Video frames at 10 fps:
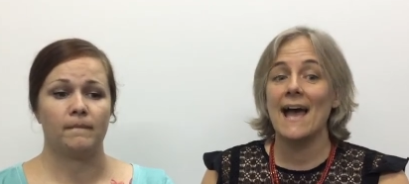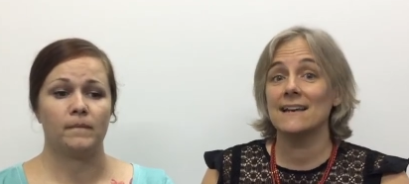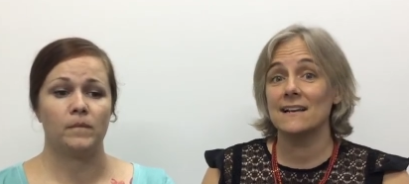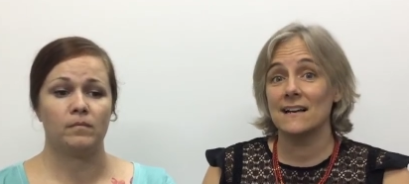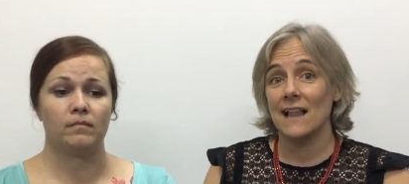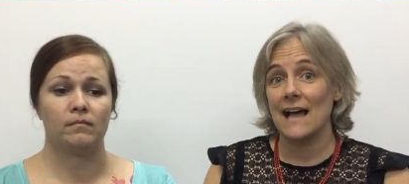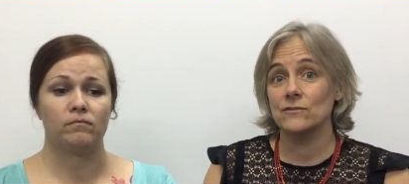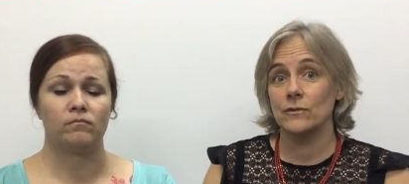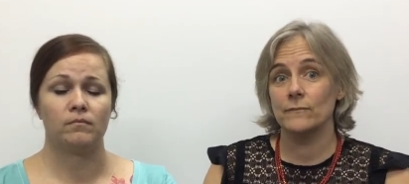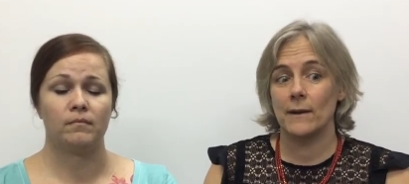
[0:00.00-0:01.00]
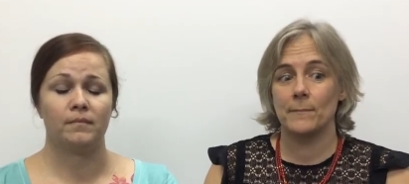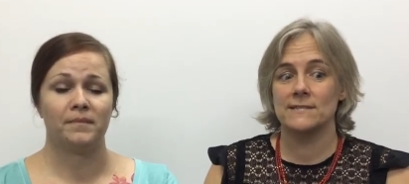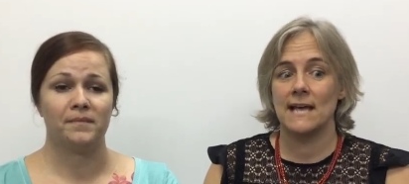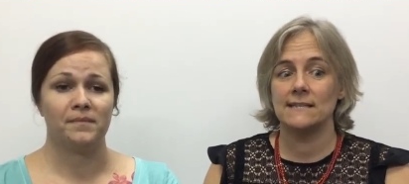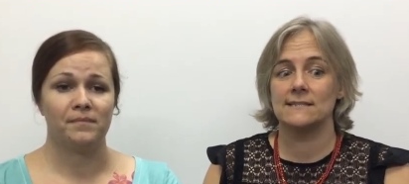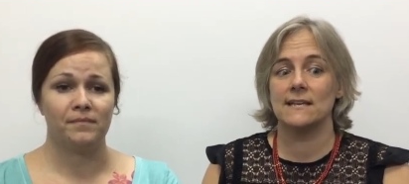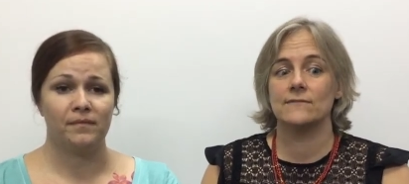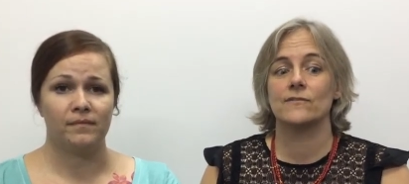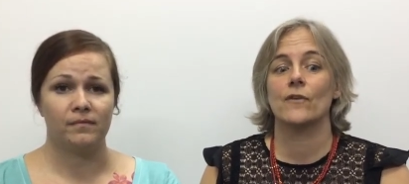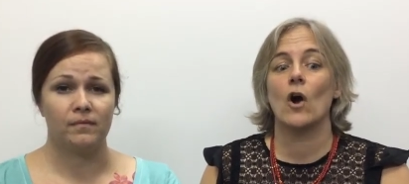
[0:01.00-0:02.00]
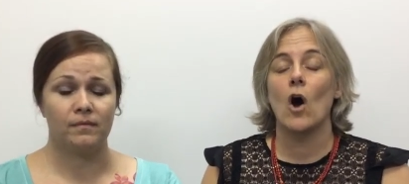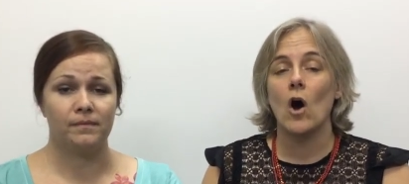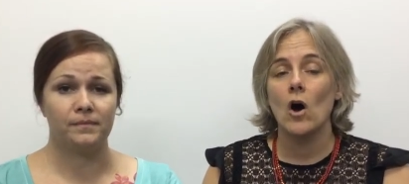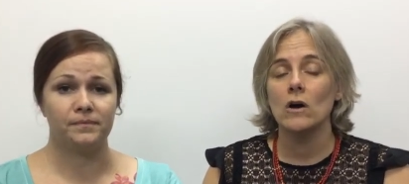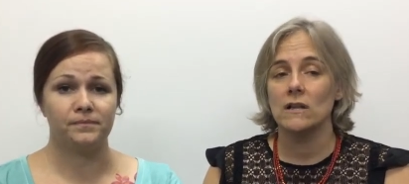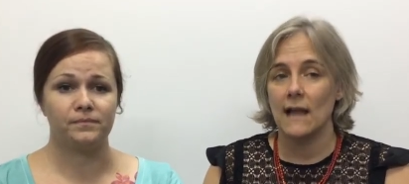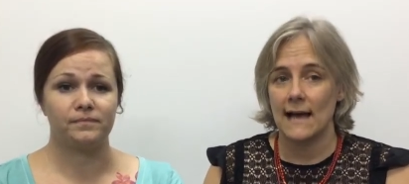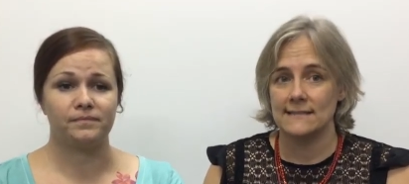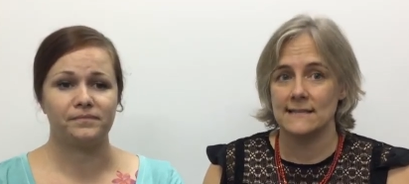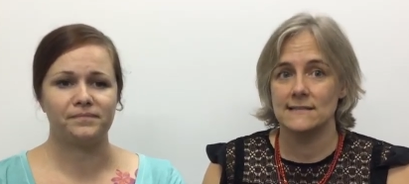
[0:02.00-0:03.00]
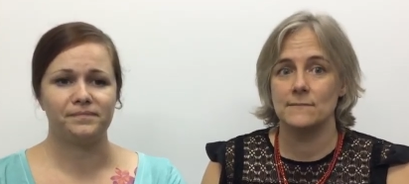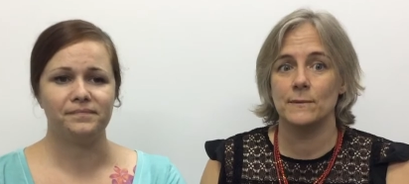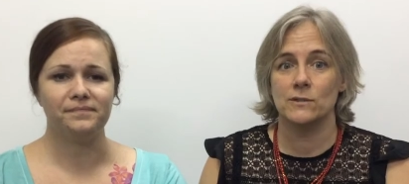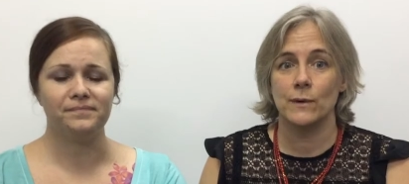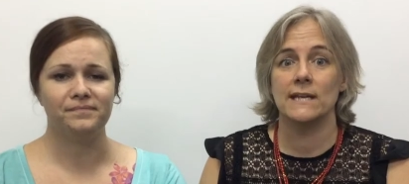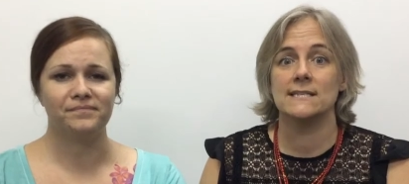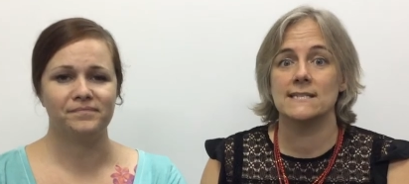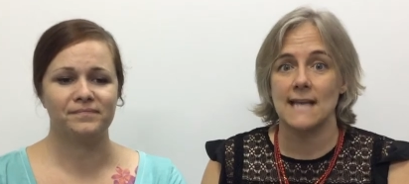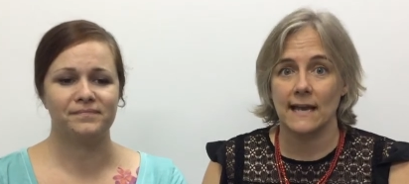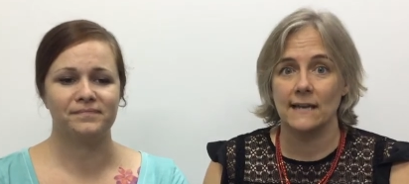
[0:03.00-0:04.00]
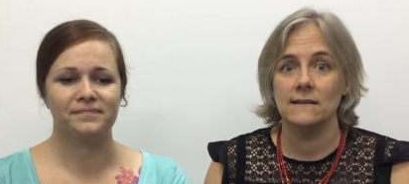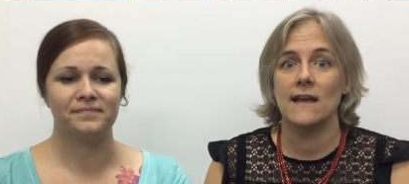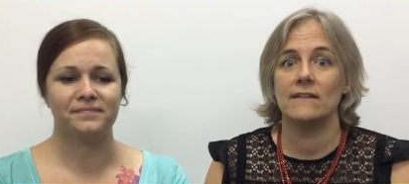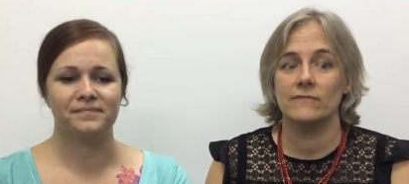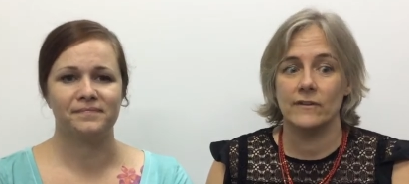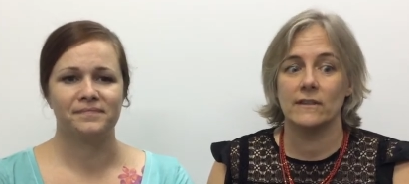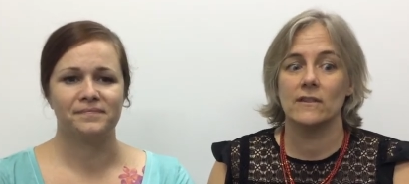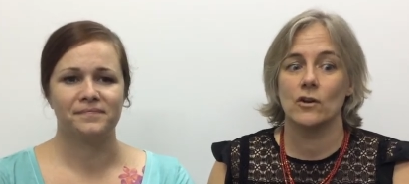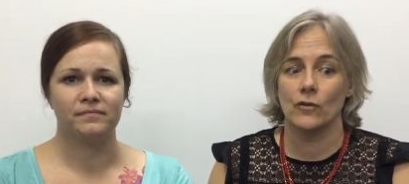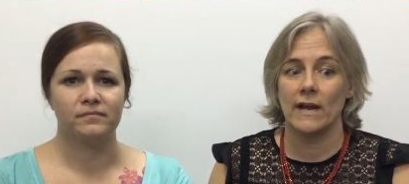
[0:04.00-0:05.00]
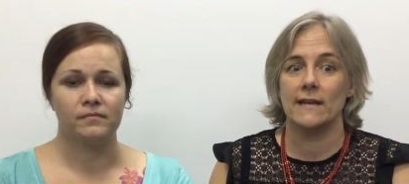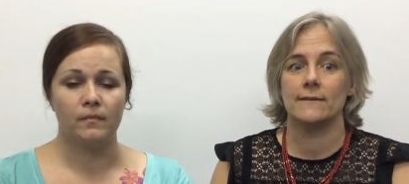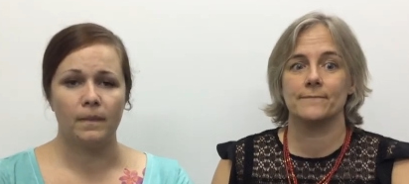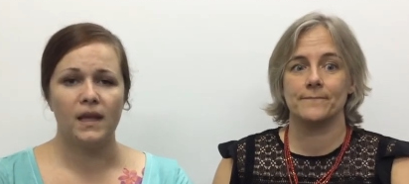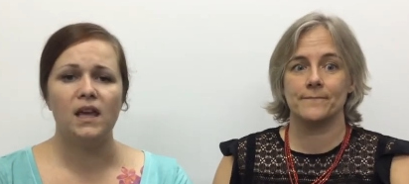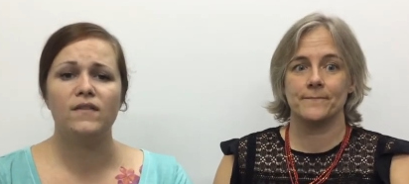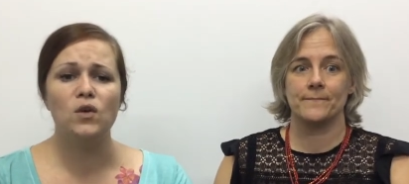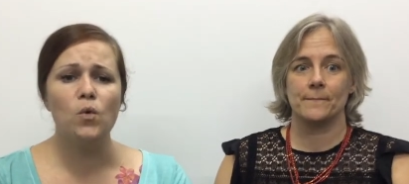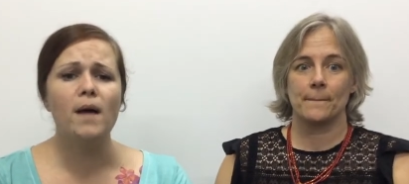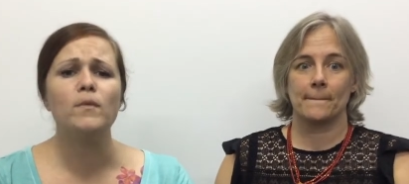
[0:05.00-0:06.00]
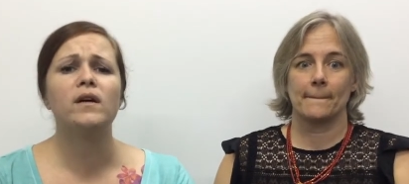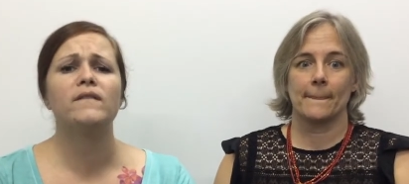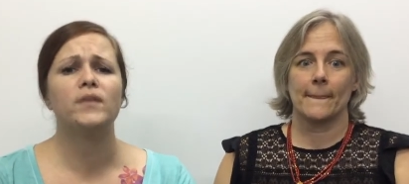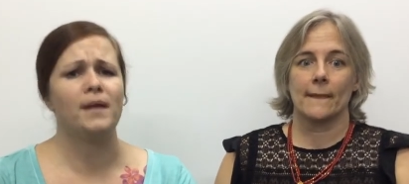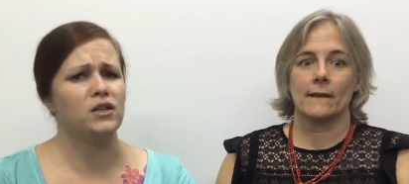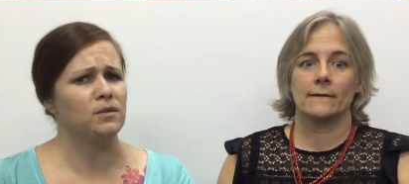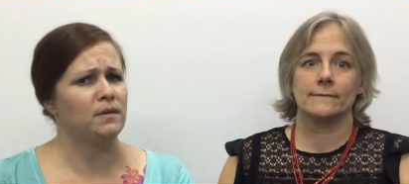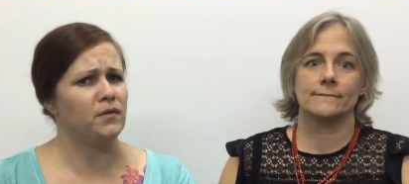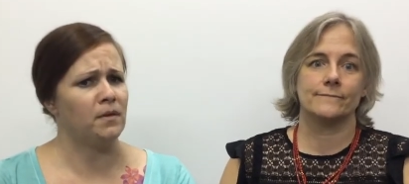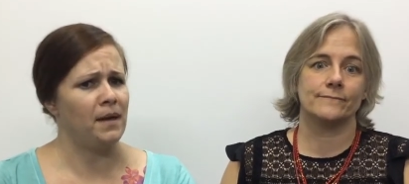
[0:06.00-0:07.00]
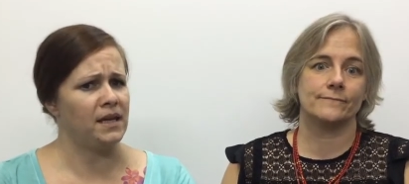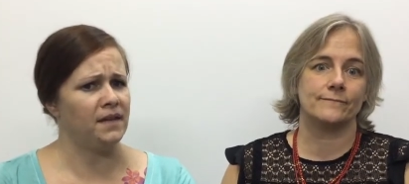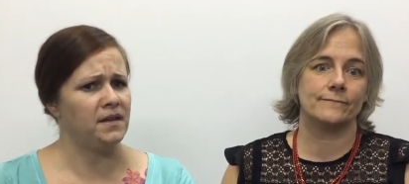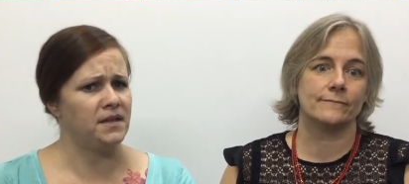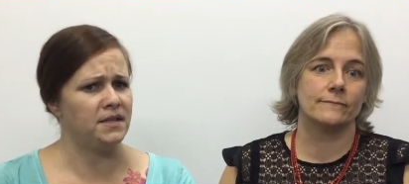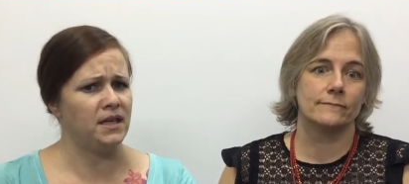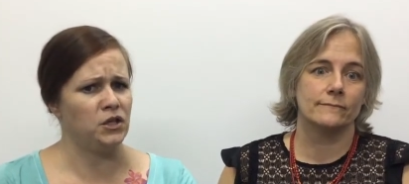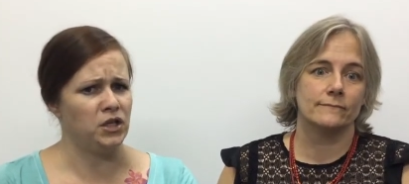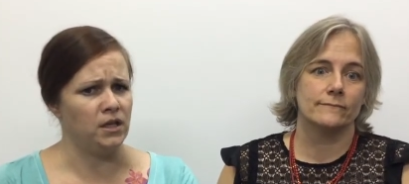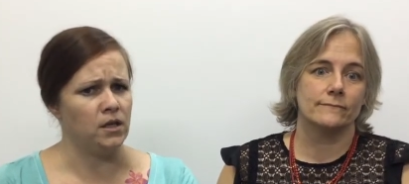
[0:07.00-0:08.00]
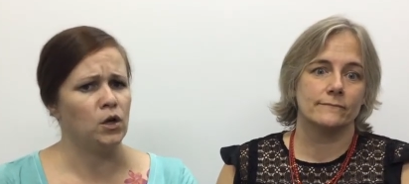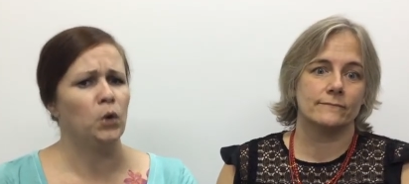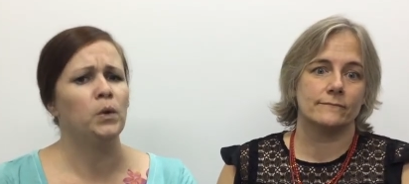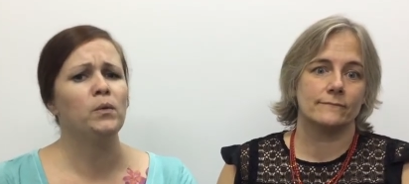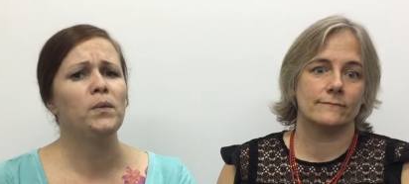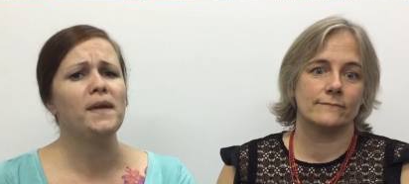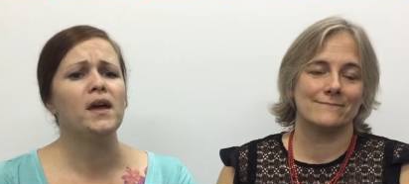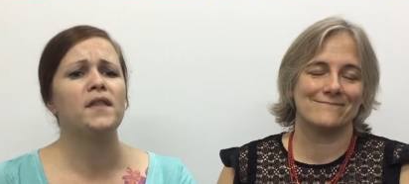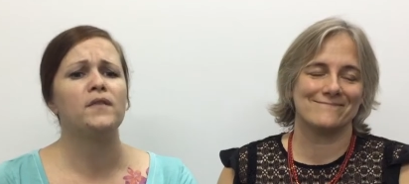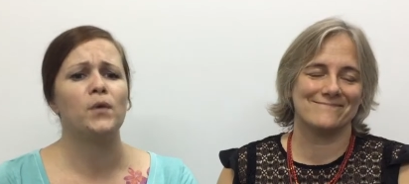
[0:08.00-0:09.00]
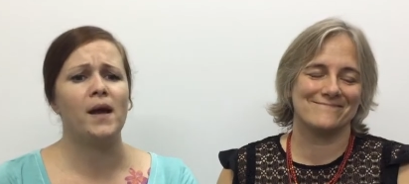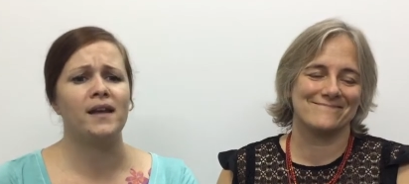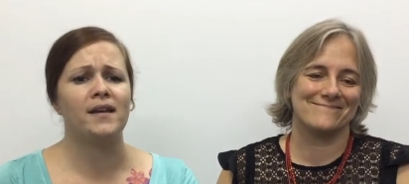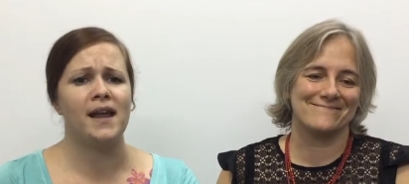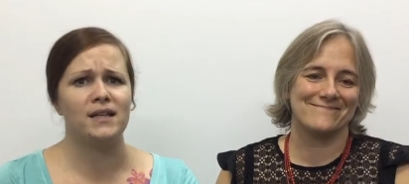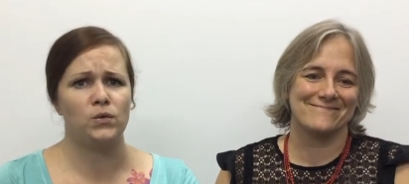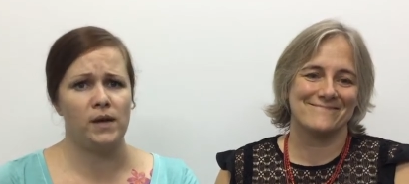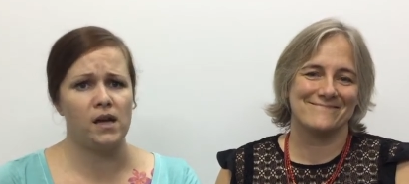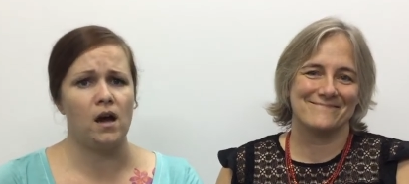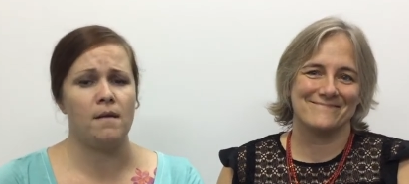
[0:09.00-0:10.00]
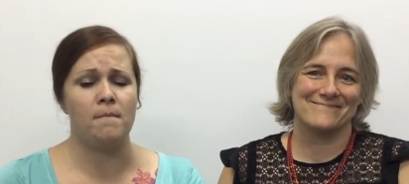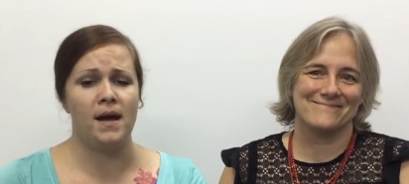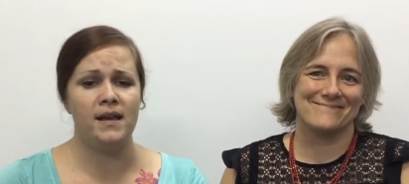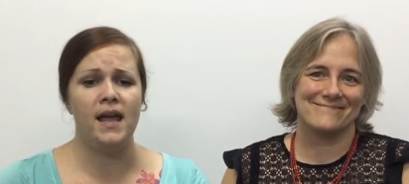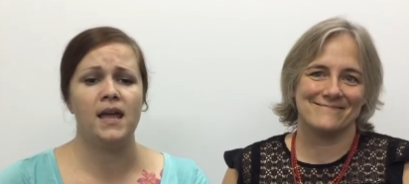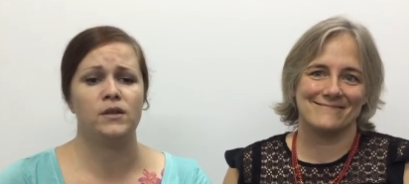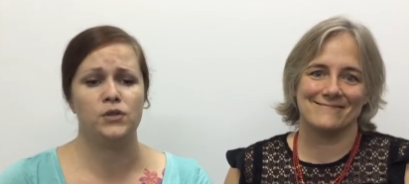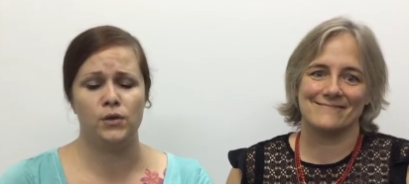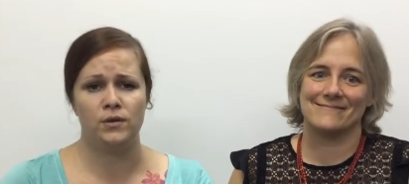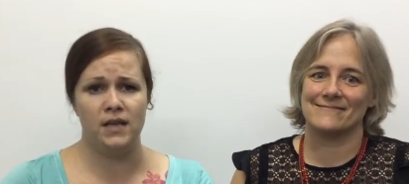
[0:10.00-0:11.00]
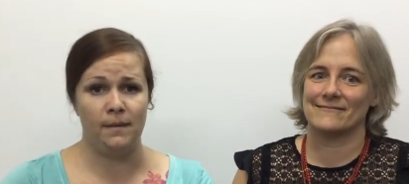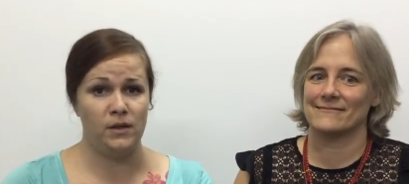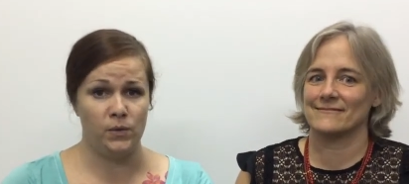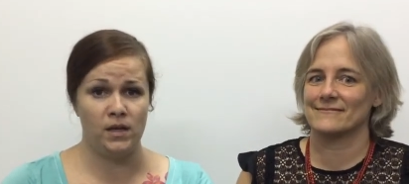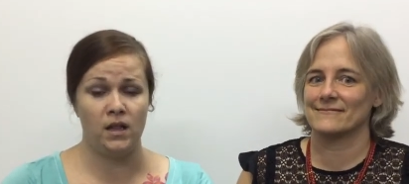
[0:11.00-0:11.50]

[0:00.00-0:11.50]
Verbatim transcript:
Speaker 1: and classroom representatives for all classes between second and fifth grade.
Speaker 2: If you want more information before making a decision, we will be on the veranda next week on Monday and Tuesday between